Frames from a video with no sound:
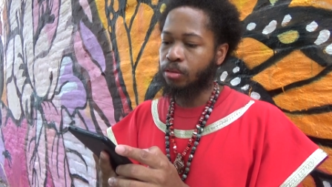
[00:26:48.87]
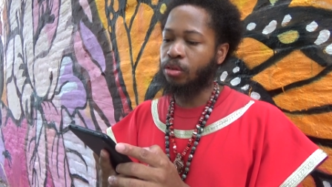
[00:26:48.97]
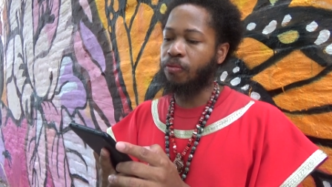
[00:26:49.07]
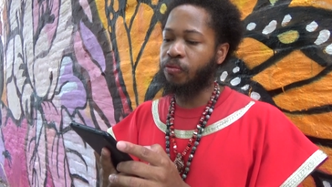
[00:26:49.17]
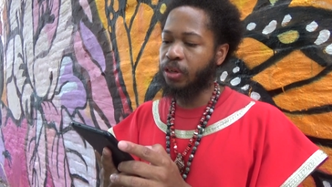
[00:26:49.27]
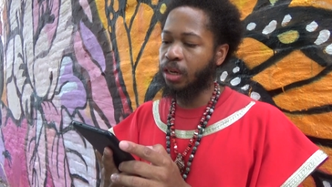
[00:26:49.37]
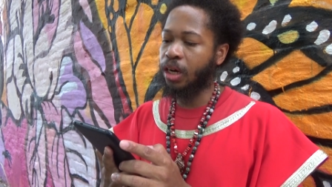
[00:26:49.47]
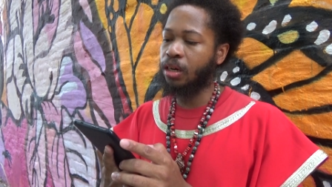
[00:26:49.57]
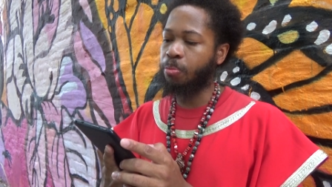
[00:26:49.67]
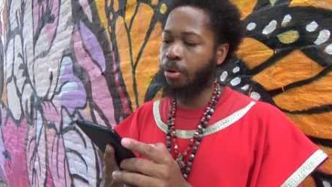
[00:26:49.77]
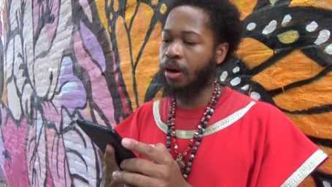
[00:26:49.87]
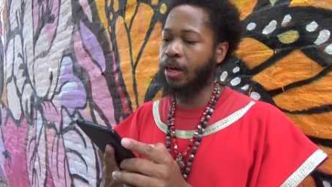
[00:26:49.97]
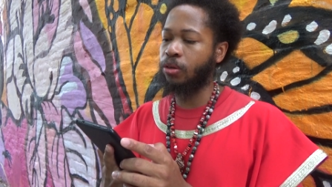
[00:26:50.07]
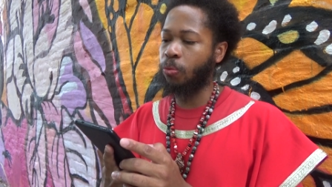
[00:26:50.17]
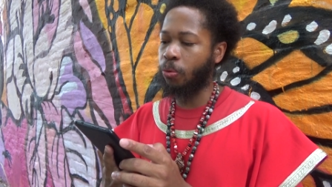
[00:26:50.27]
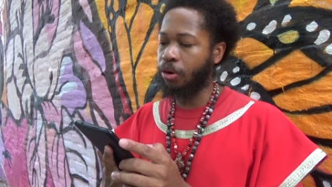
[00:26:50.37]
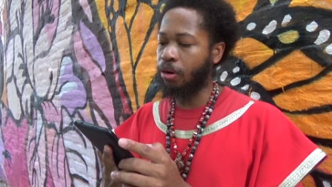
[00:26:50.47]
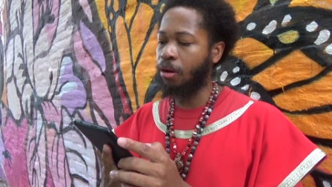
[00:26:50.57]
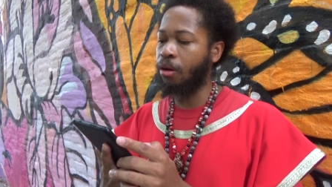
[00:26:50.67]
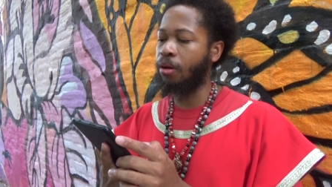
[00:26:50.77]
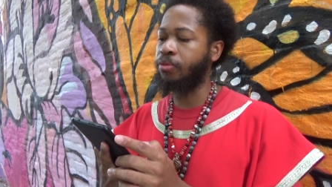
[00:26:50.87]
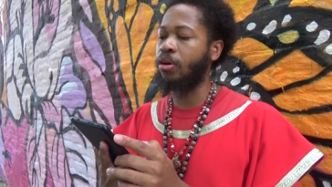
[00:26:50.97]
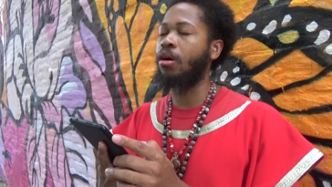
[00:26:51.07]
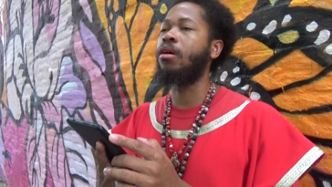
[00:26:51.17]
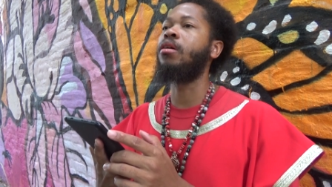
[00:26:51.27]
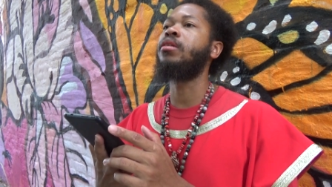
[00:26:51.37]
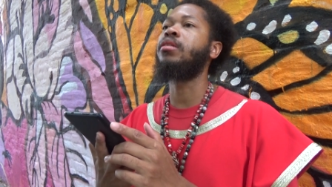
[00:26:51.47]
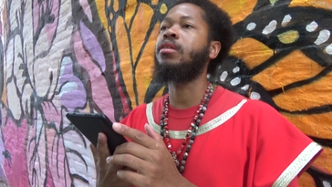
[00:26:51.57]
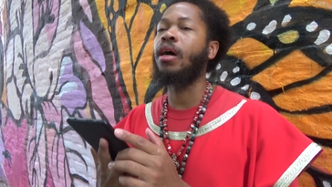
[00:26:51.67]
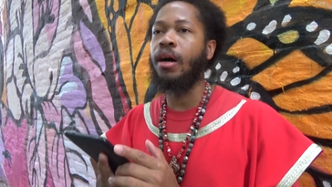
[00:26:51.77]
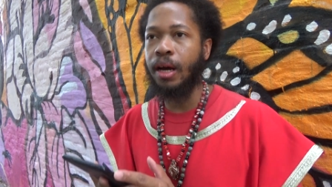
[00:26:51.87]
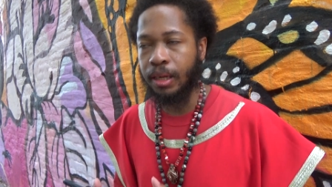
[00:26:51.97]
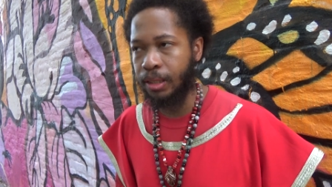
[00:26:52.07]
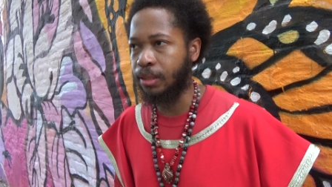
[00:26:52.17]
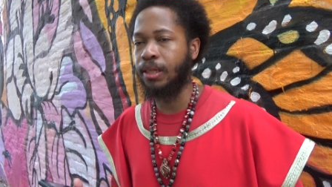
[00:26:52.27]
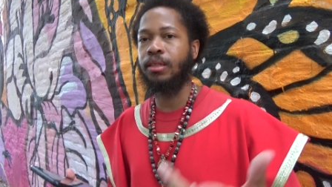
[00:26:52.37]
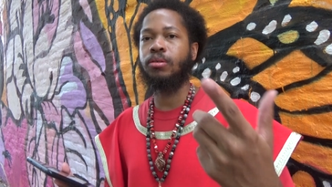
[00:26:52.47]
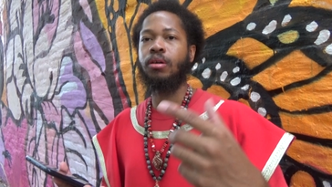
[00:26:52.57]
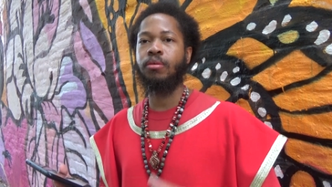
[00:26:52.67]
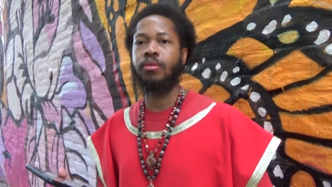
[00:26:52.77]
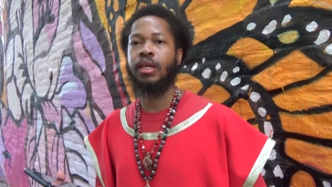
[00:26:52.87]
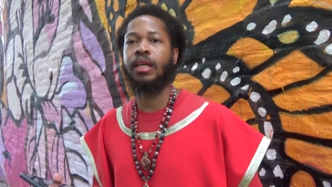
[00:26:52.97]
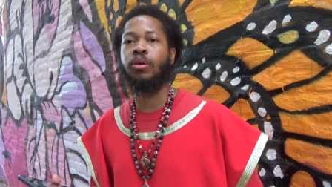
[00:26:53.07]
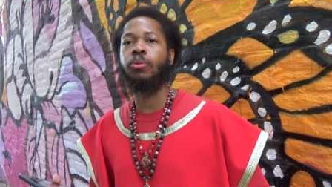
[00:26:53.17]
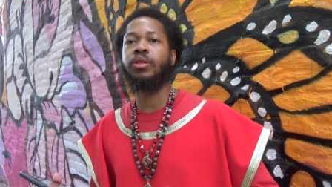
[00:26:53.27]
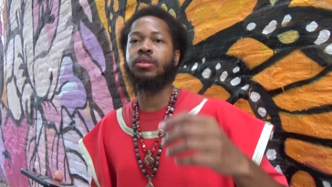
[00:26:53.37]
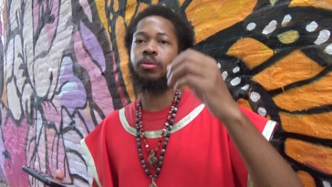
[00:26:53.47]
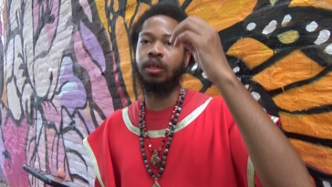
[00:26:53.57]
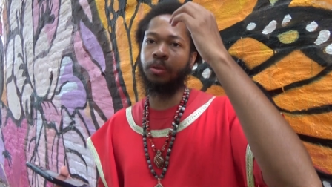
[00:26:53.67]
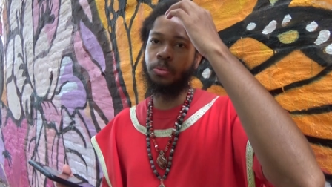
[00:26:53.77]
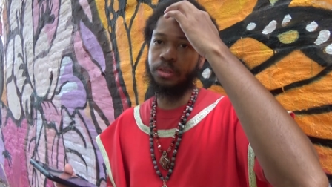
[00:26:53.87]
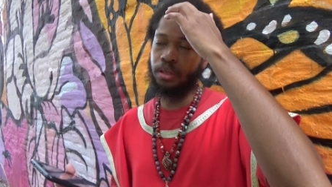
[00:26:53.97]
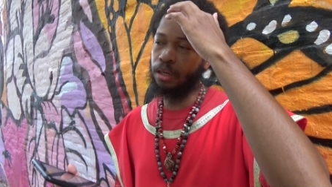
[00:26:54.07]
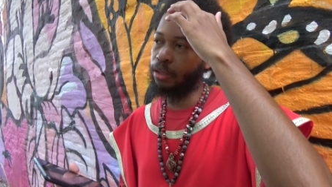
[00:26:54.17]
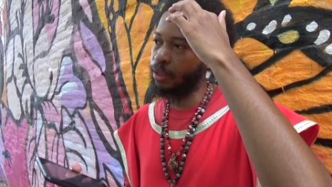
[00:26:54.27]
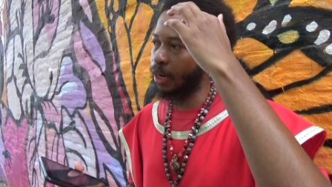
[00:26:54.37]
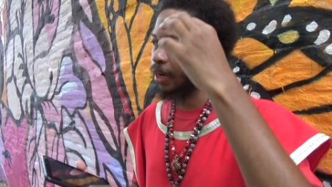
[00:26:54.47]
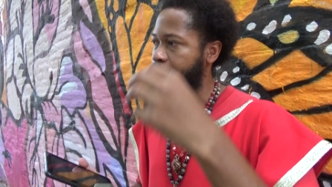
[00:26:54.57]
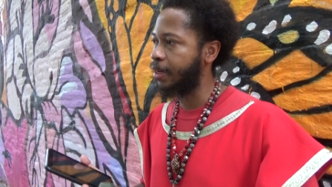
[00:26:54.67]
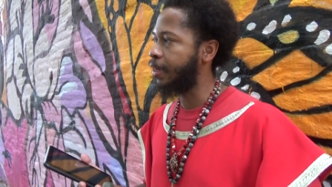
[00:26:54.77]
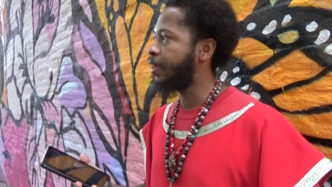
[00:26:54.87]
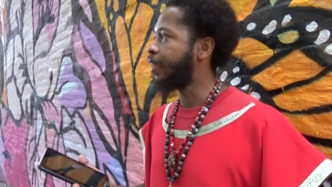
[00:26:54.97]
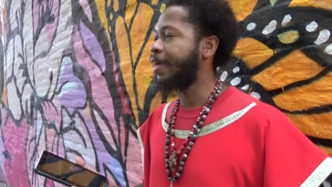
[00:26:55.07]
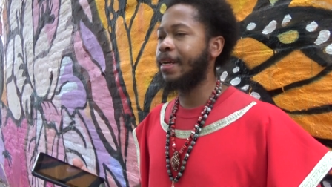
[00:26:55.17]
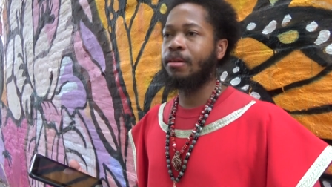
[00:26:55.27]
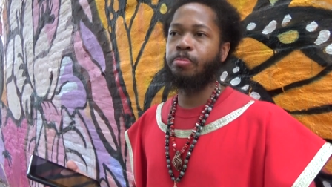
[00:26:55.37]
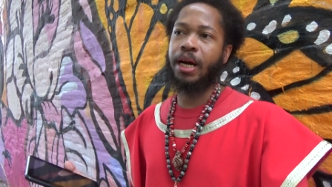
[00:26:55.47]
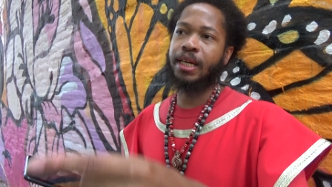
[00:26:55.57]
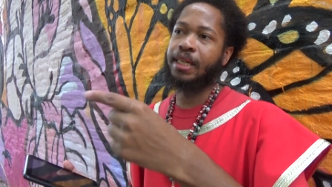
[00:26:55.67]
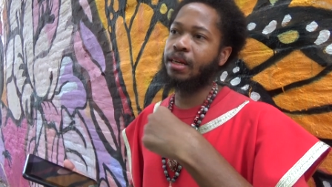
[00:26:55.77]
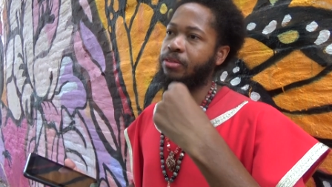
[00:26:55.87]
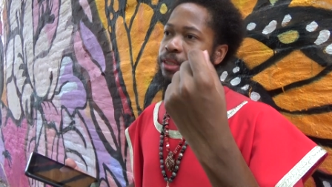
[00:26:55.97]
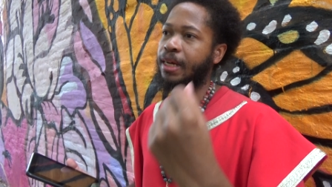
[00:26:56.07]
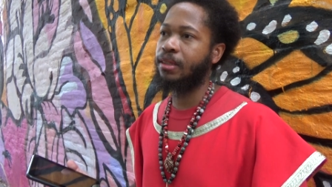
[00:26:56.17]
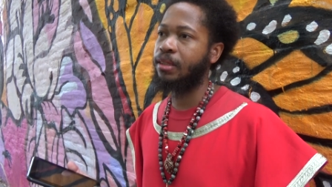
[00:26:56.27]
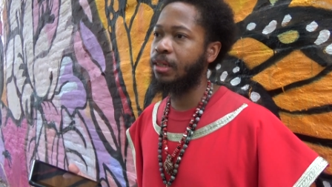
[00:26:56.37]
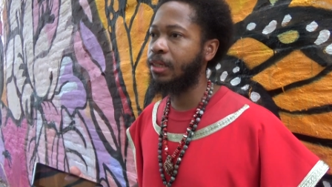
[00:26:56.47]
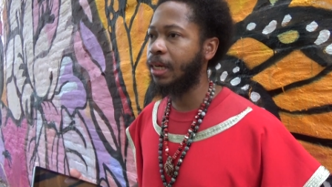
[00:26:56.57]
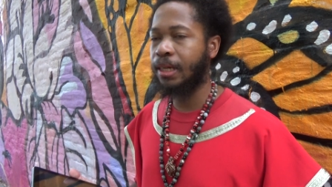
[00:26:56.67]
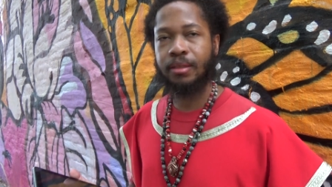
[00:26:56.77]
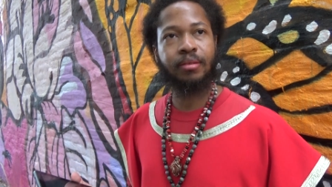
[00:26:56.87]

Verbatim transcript: the flood upon the world of the ungodly. There you go. And who is and who is the ungodly? Anybody outside the elect.